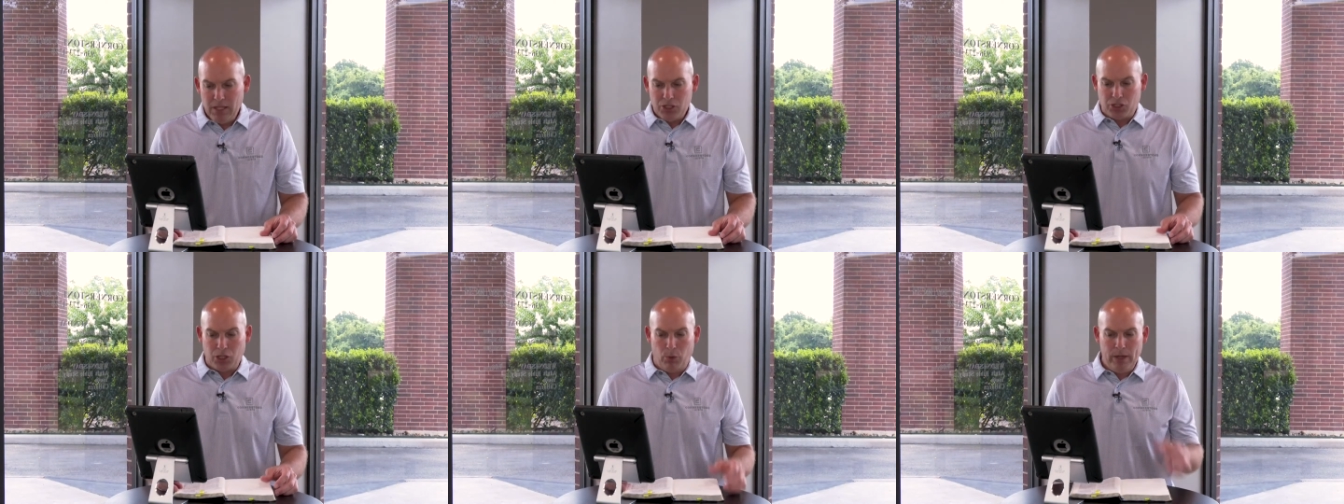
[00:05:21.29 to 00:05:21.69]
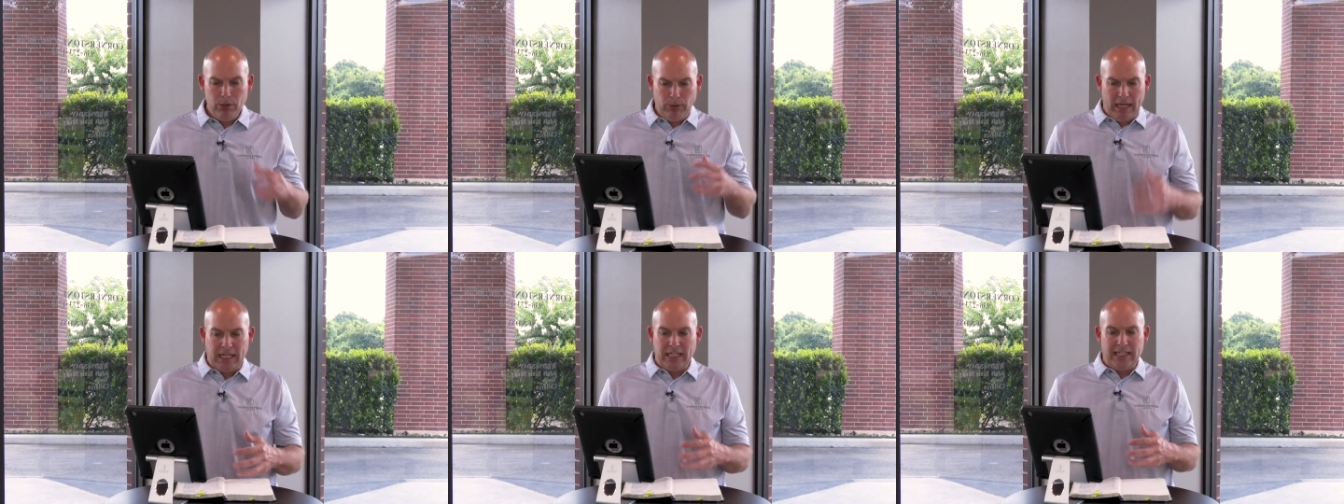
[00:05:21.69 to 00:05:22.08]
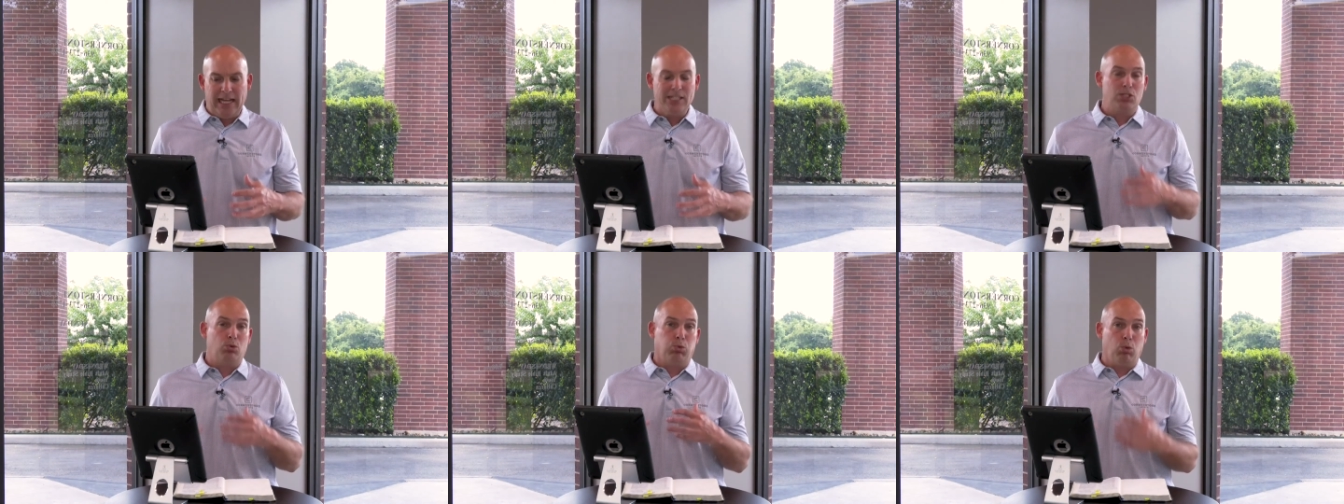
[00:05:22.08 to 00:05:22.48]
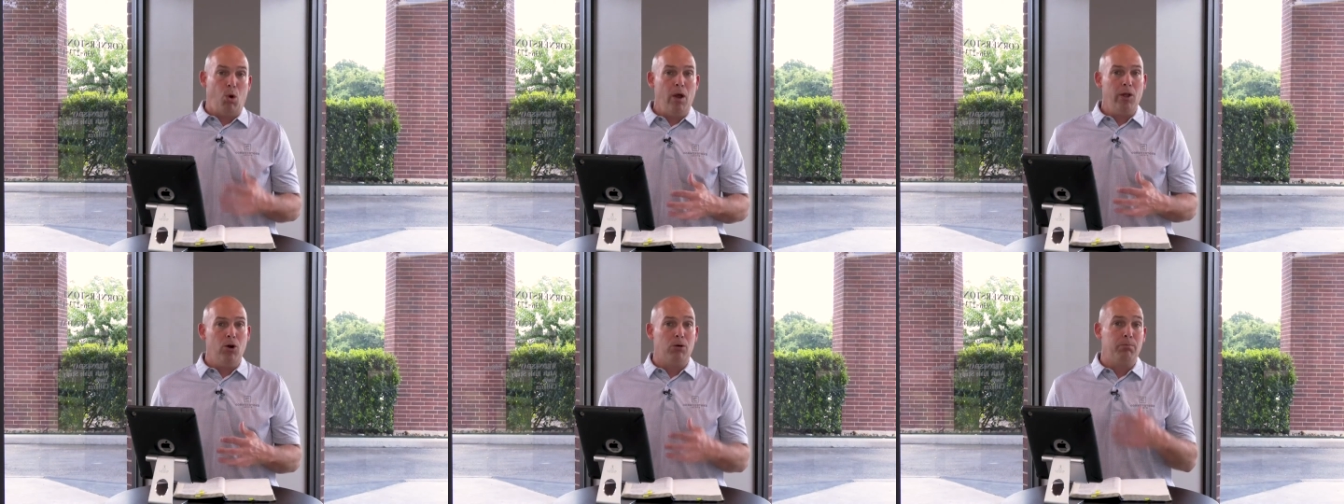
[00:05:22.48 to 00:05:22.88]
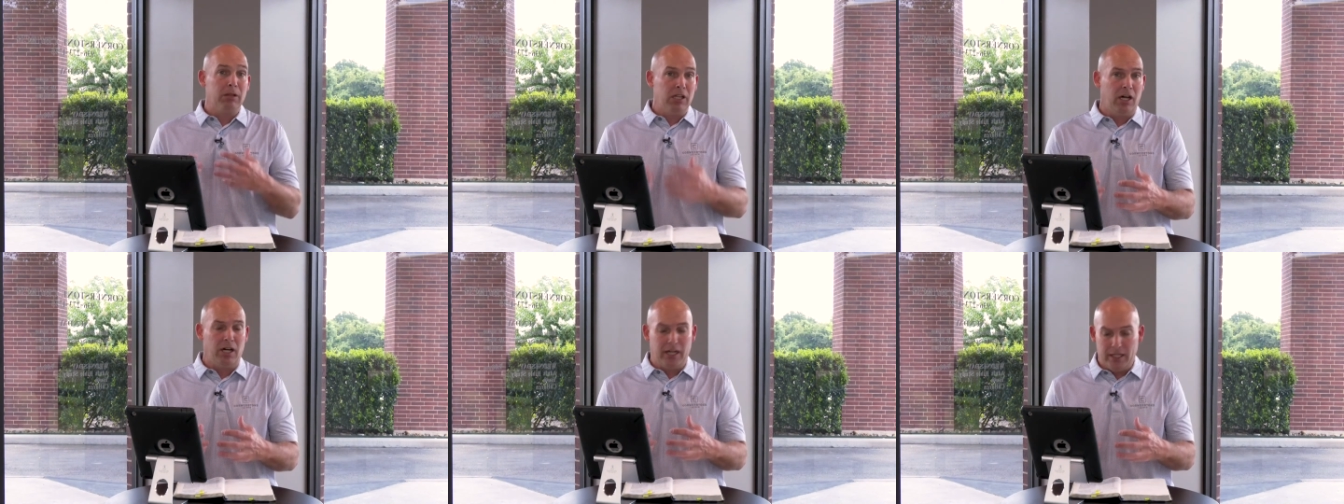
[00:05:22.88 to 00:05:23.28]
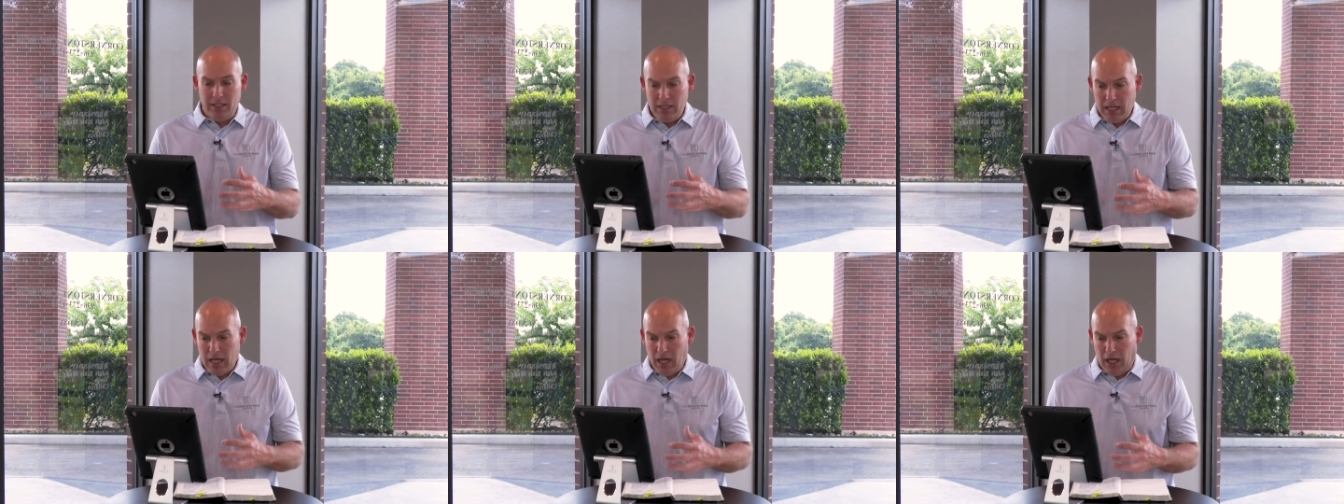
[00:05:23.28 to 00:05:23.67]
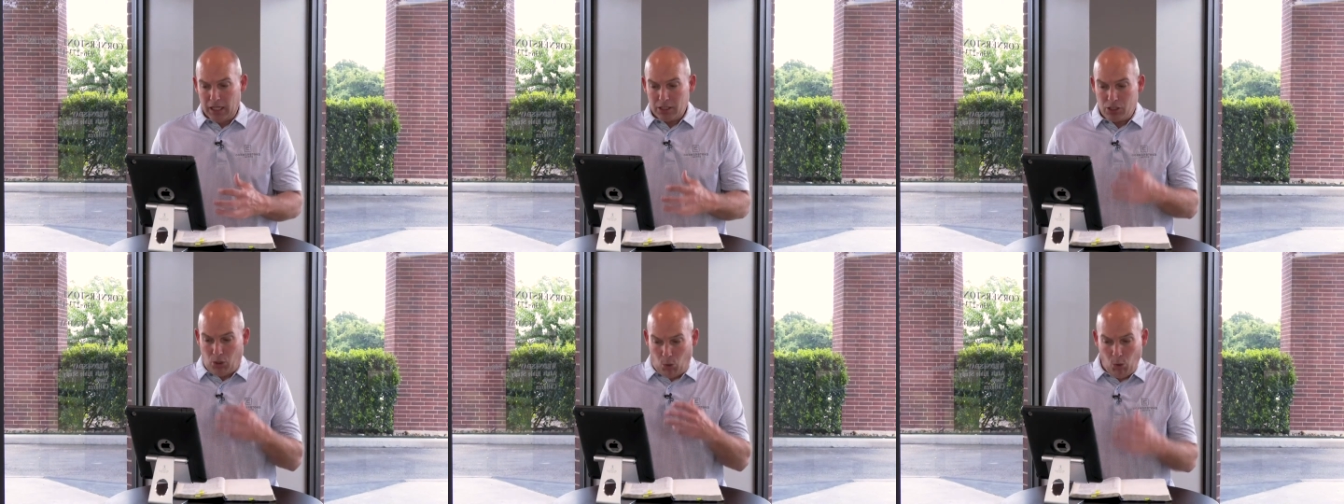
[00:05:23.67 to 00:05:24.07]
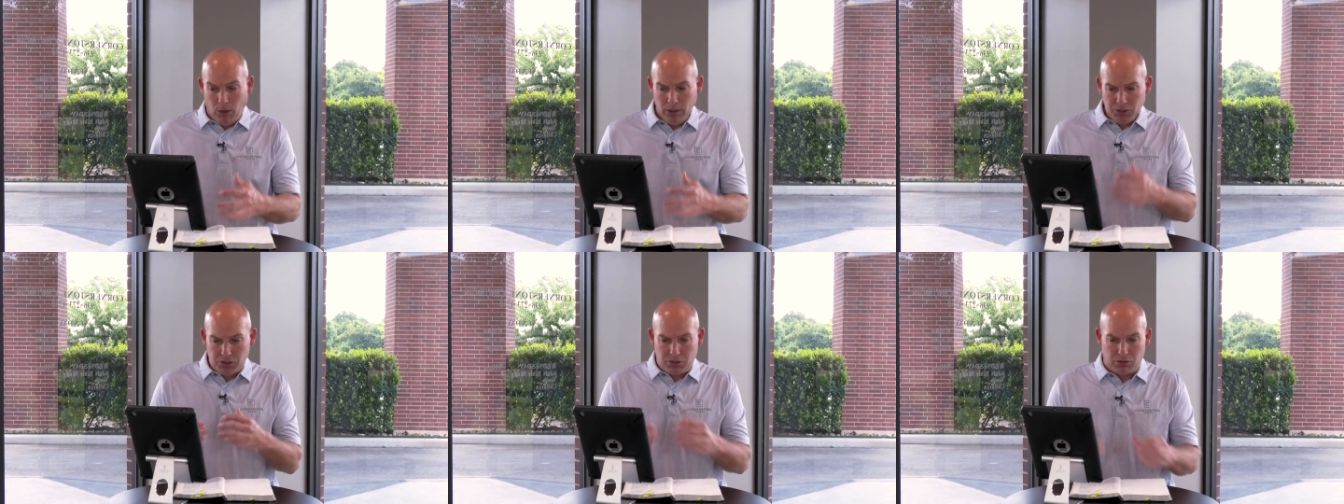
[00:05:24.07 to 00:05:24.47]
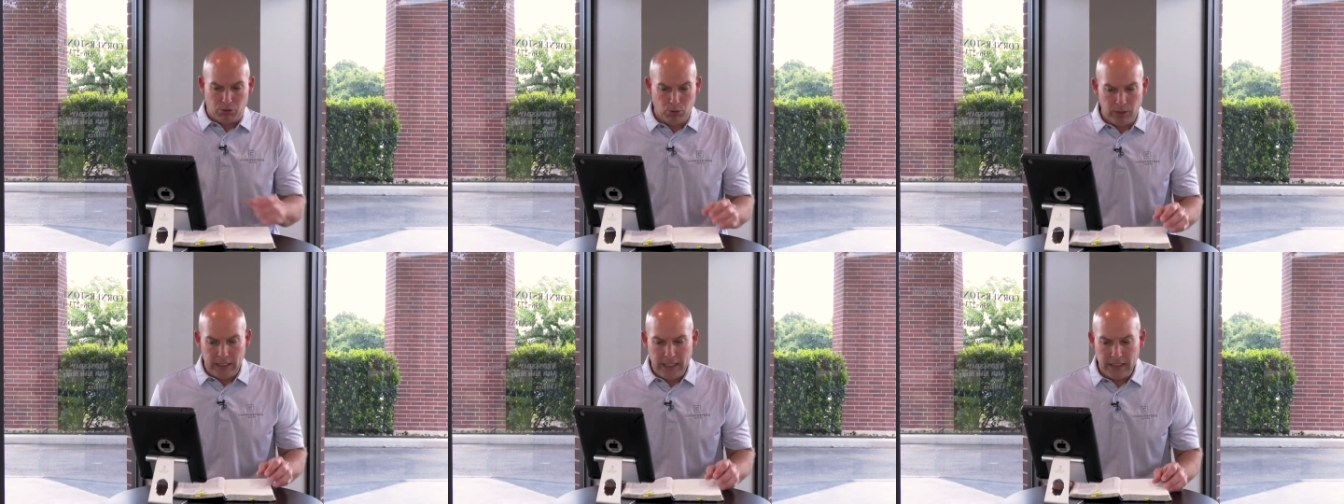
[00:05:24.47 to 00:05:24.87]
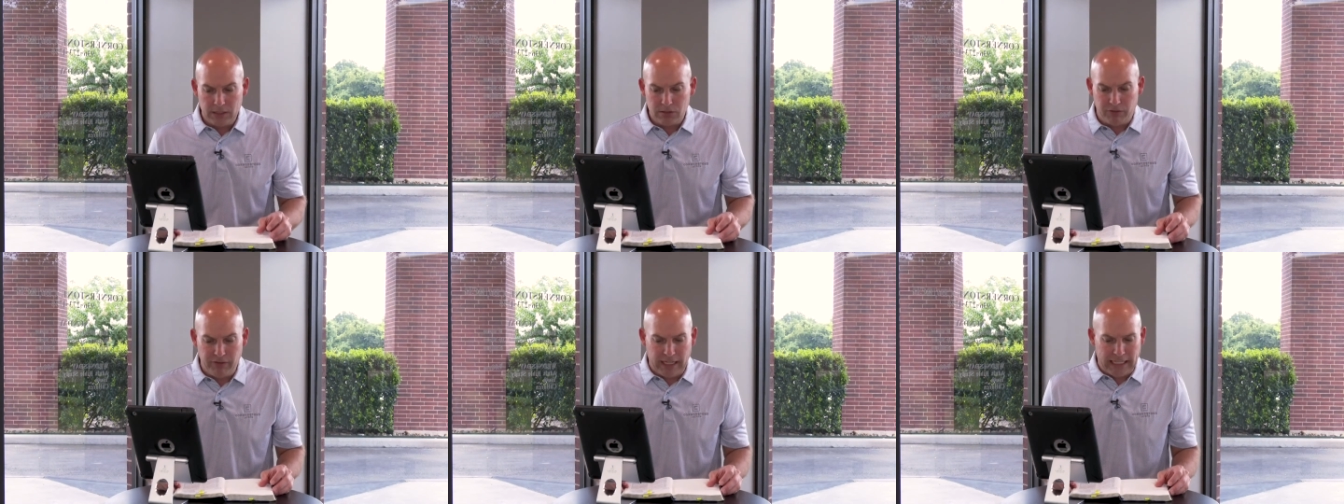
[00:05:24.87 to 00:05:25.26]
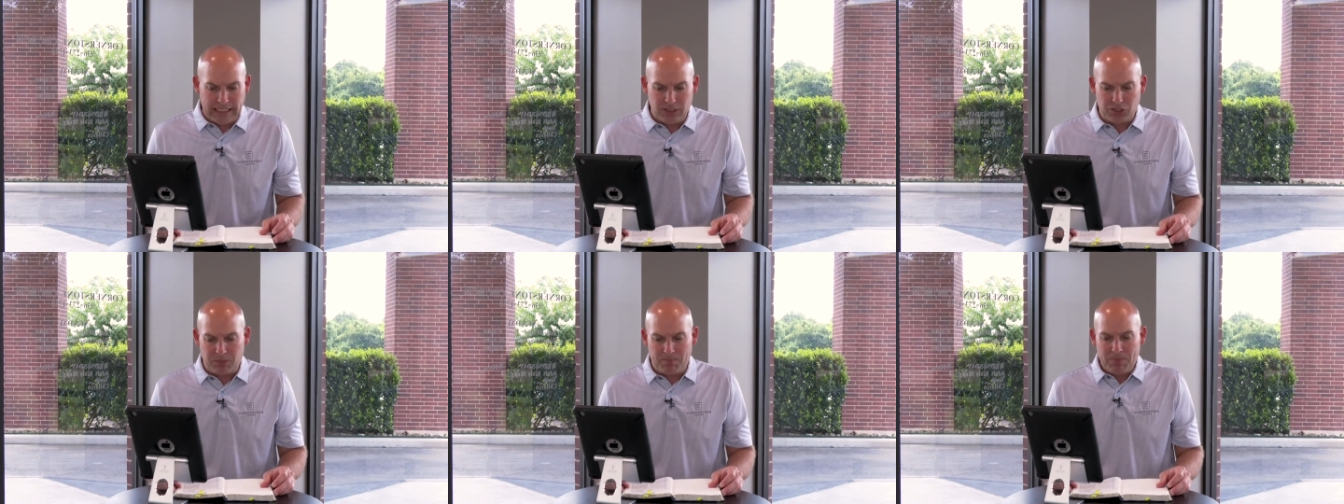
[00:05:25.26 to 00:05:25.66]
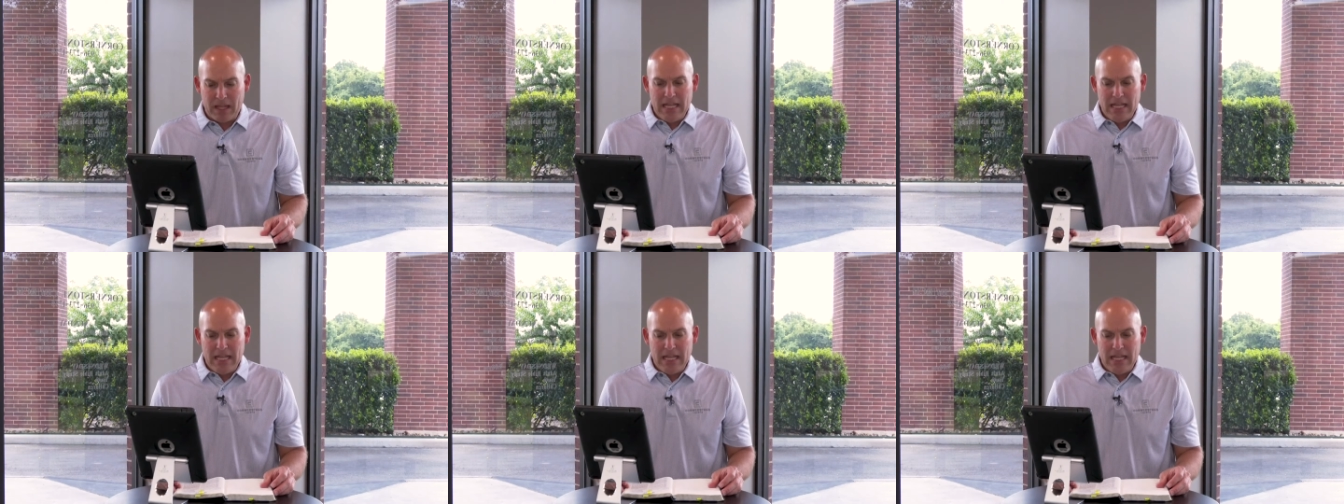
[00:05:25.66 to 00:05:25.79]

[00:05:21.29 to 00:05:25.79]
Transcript: So we recognize royal blood uh, coursed through his veins.